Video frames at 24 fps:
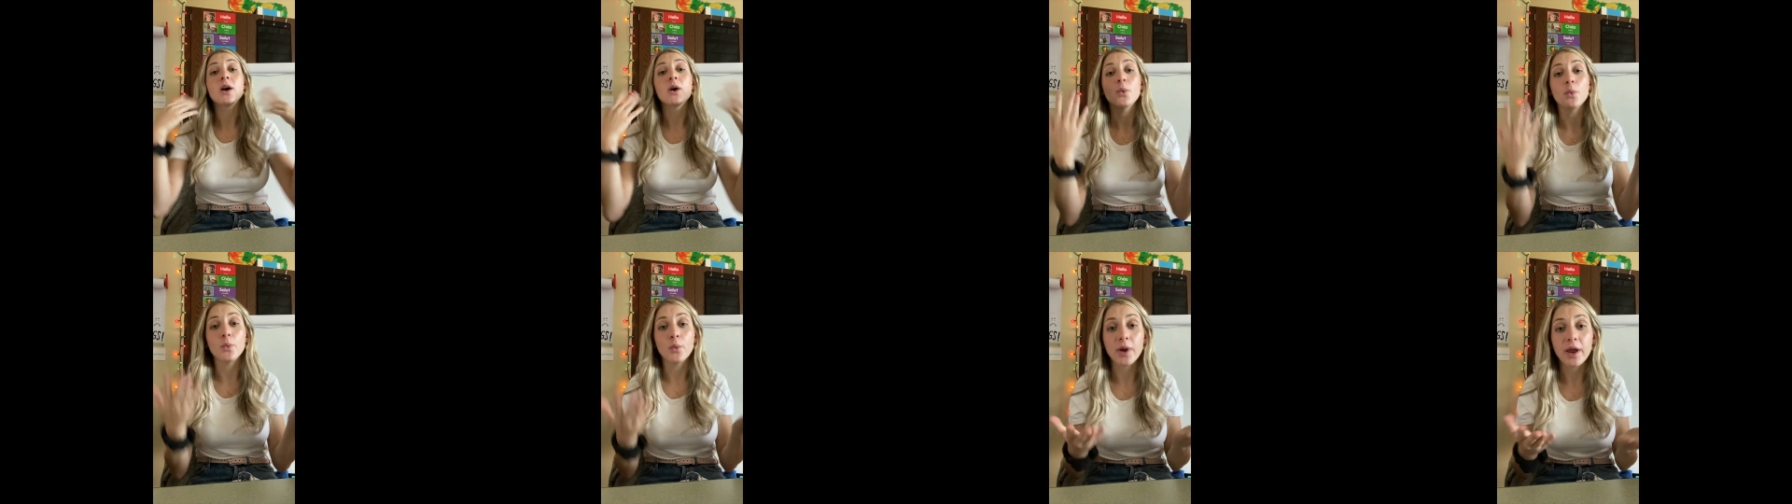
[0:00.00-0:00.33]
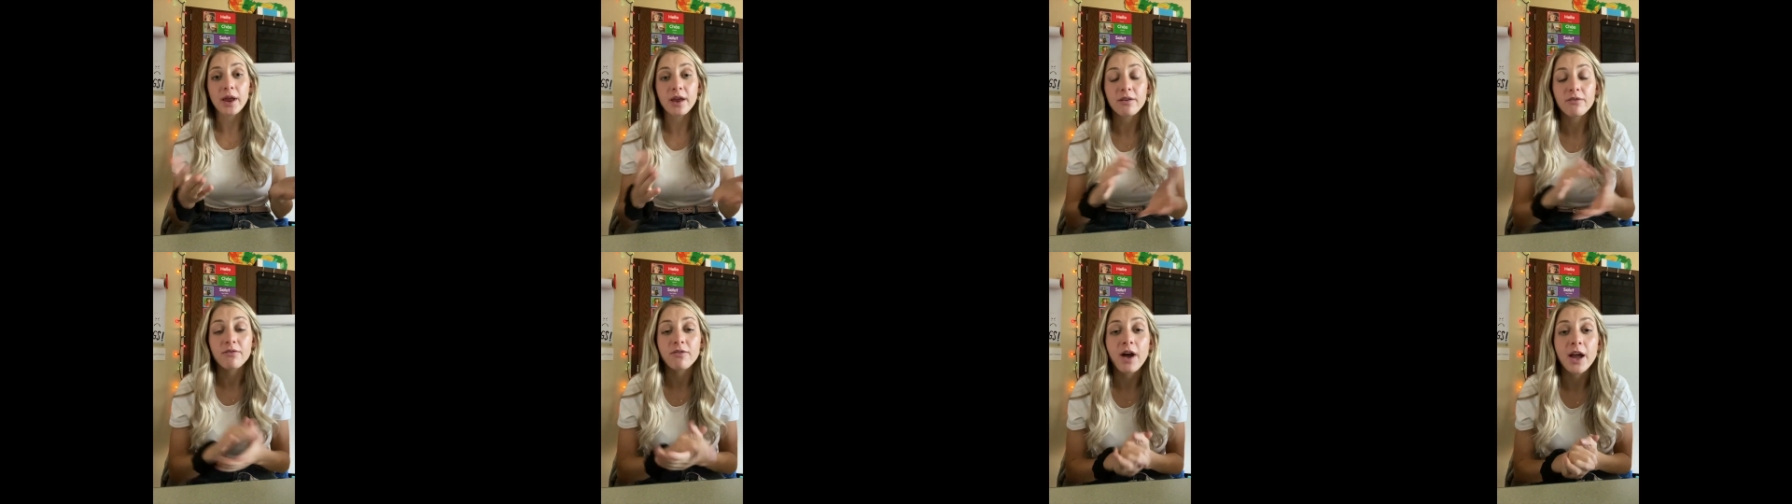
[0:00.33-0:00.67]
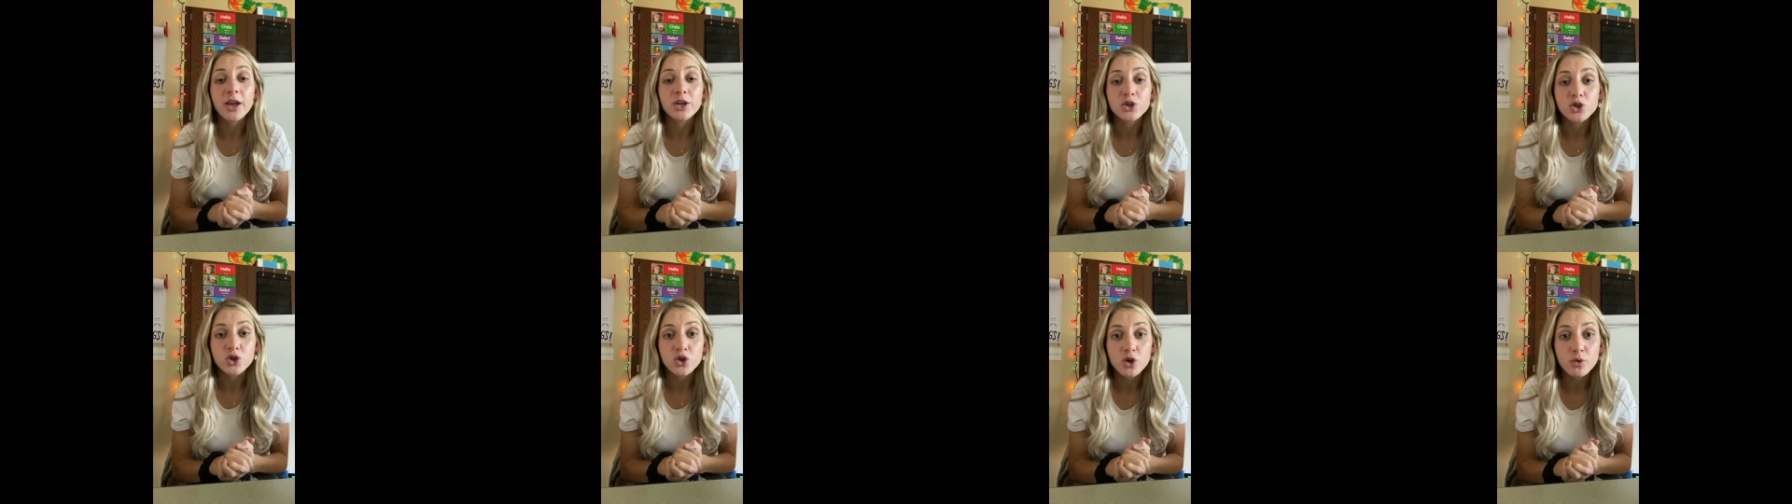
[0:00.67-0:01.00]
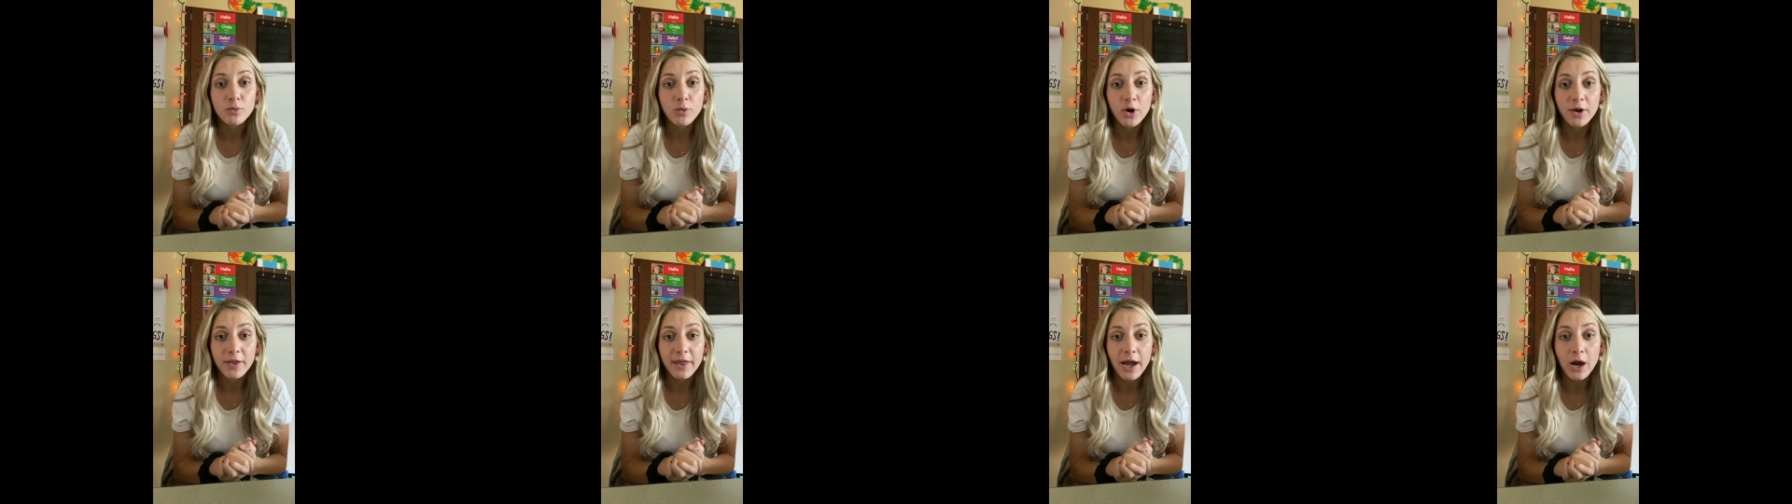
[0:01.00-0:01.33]
We can find 2
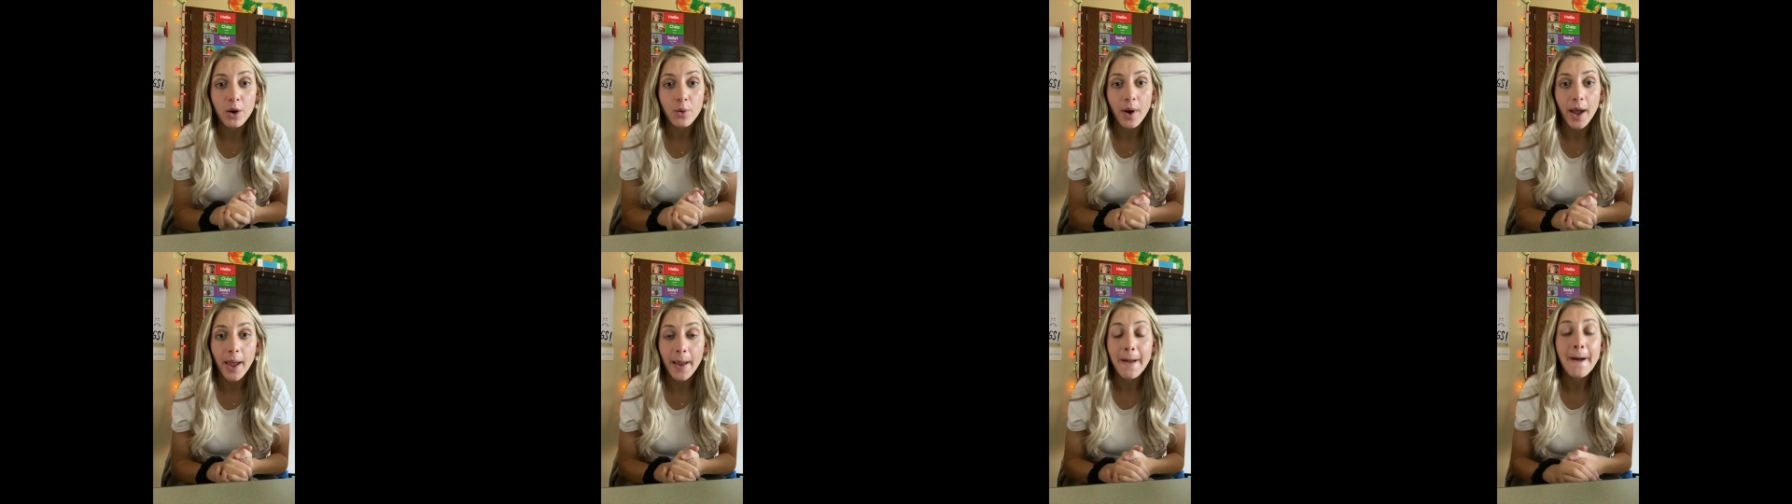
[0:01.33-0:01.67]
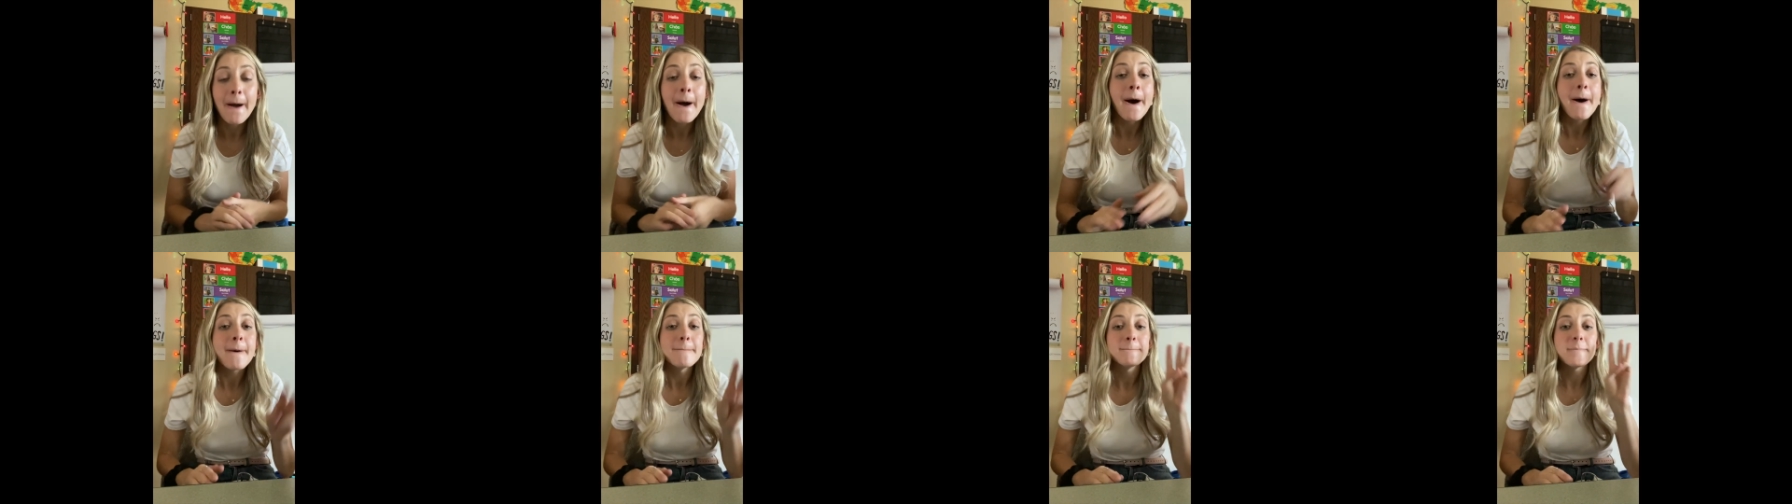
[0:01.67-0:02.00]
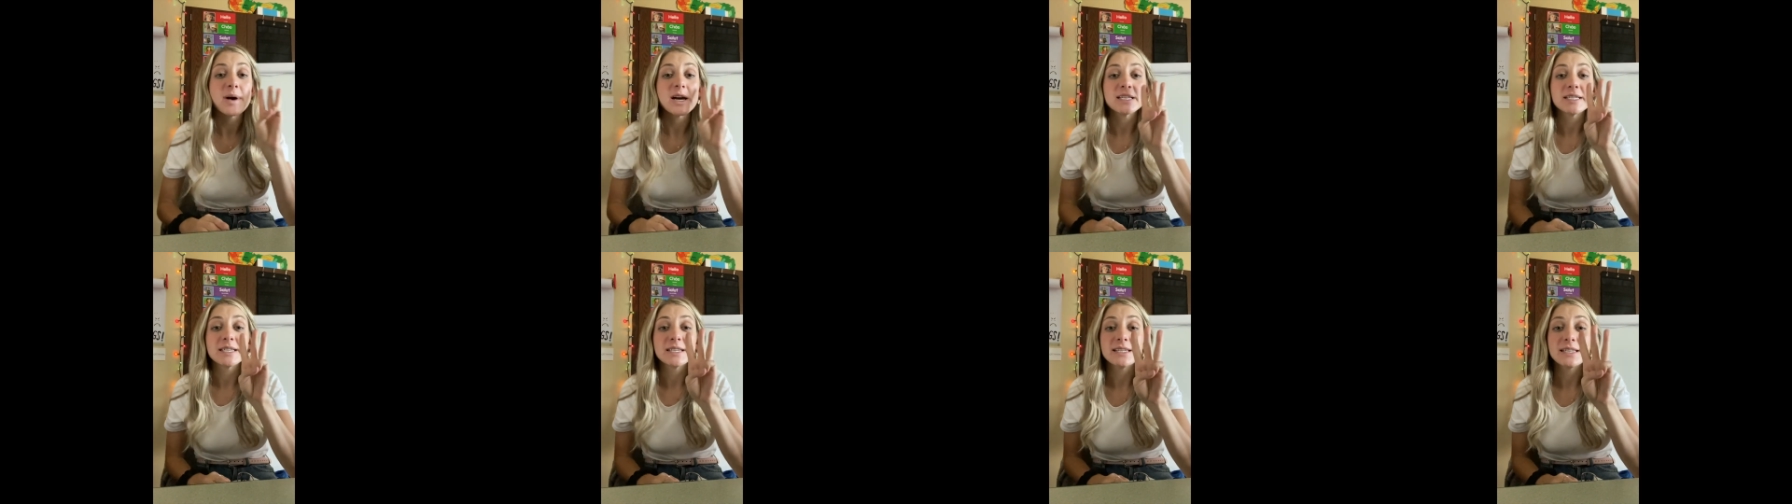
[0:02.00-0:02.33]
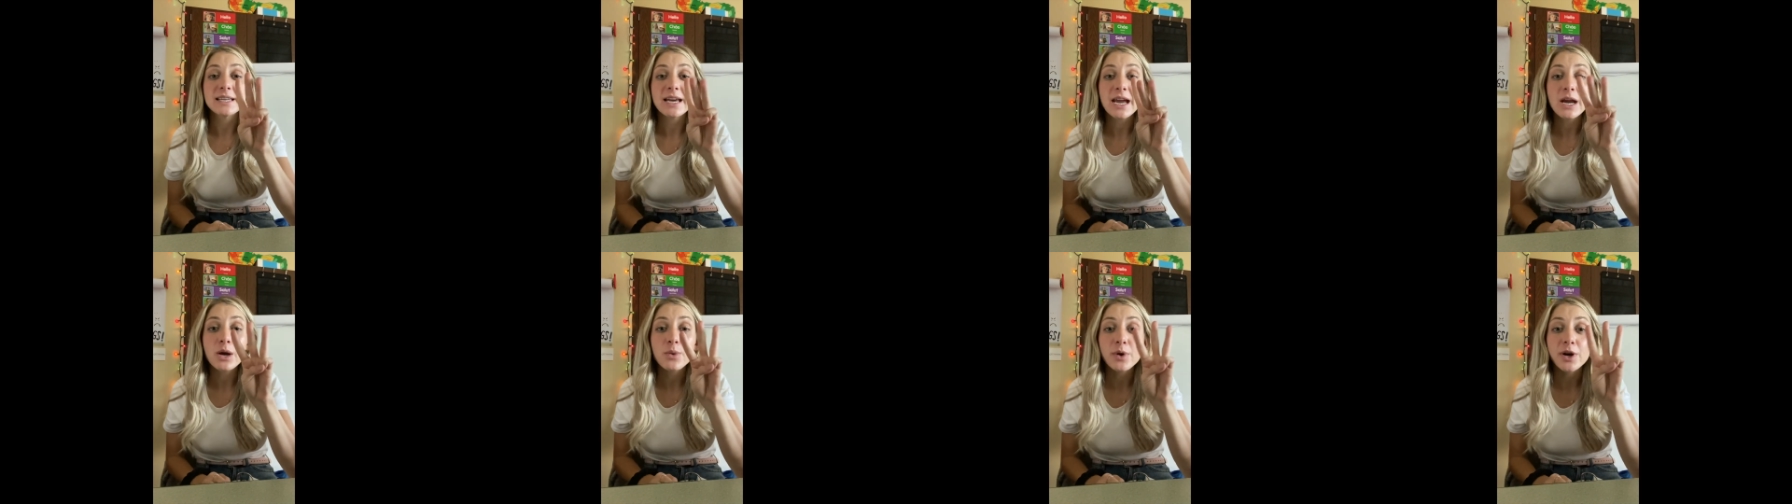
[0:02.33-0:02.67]
more that way. But
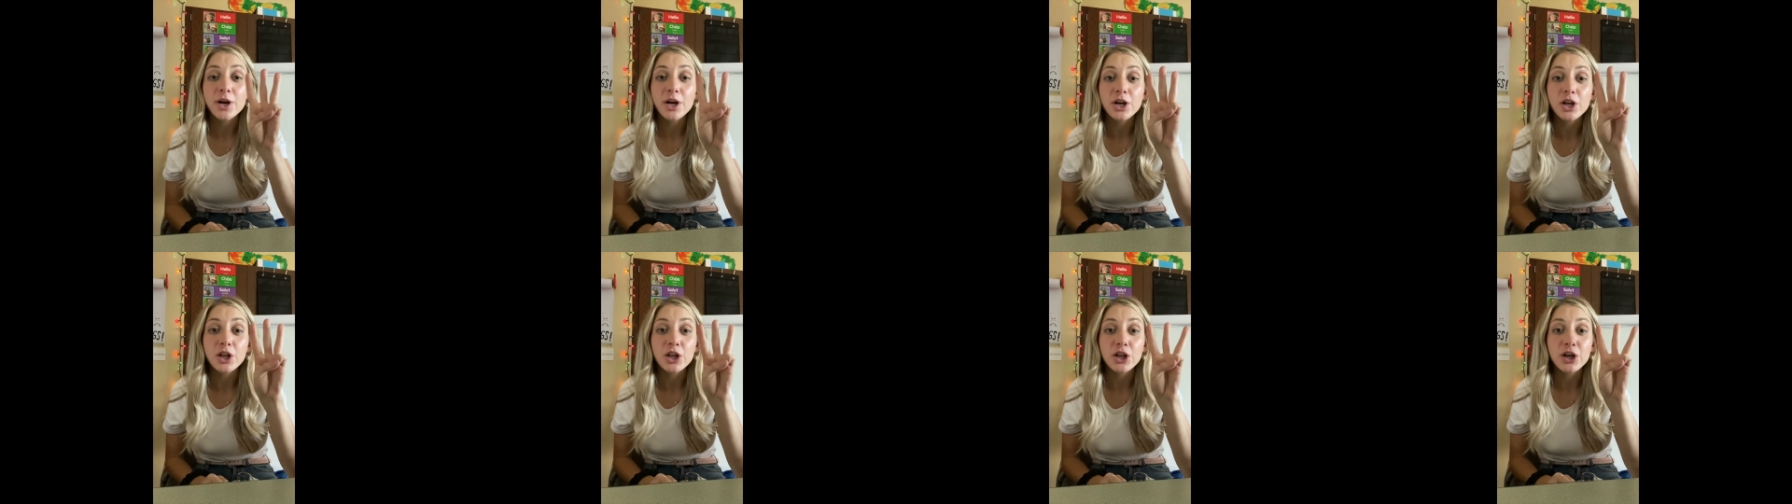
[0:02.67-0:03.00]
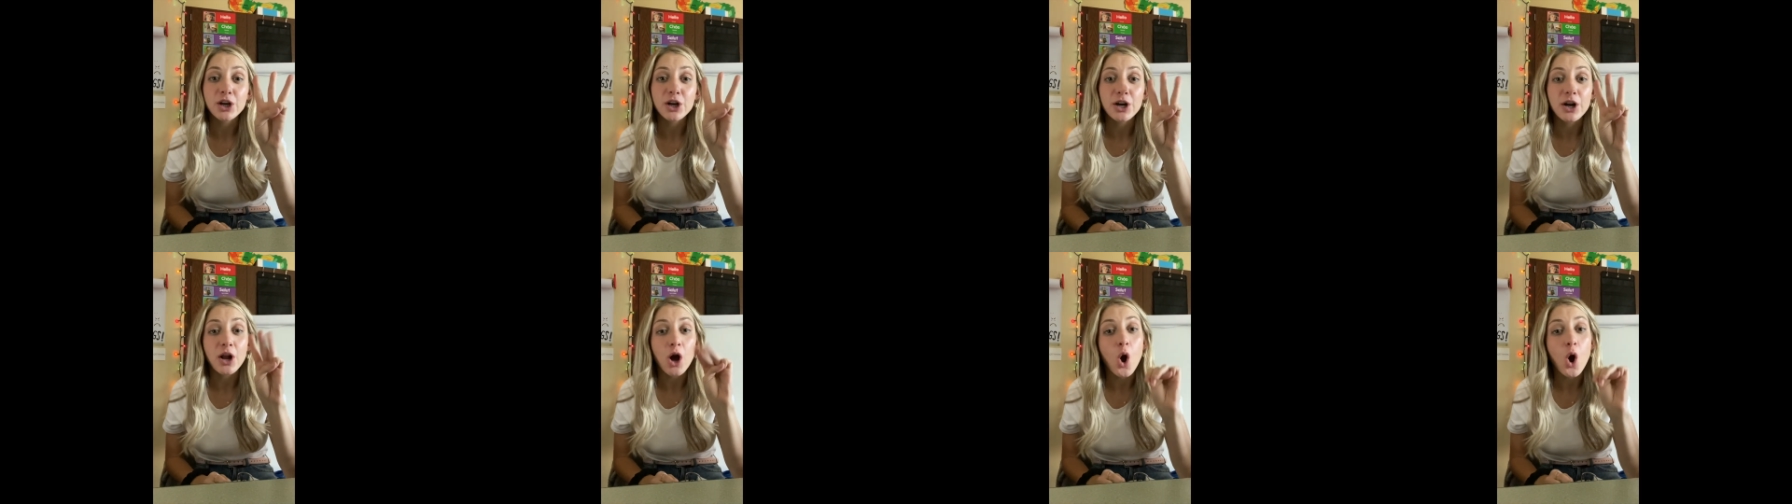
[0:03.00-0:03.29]
today we're going to learn